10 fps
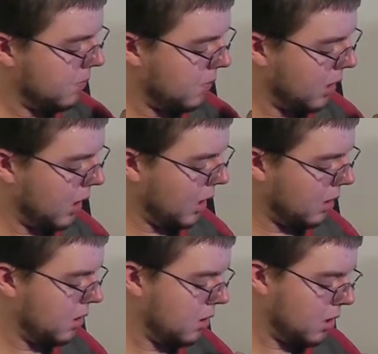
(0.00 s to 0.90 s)
Yeah.
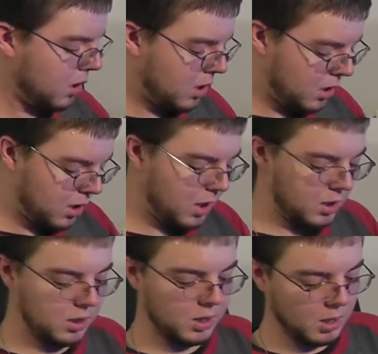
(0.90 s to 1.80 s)

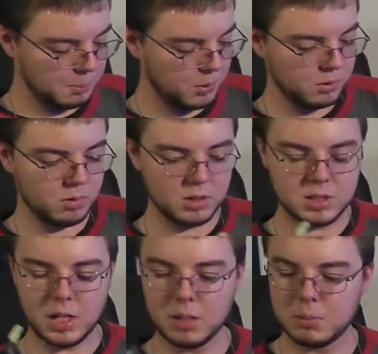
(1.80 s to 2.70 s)
It got pulled through the
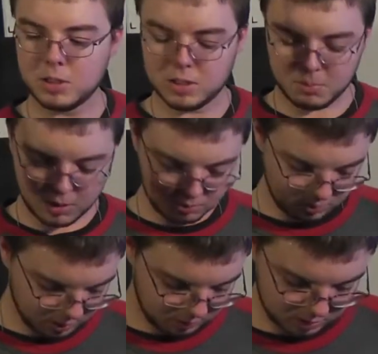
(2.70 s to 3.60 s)
side a bit somehow.
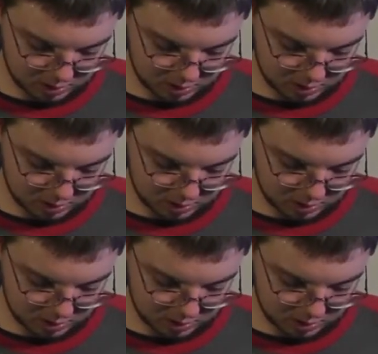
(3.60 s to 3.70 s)
Not really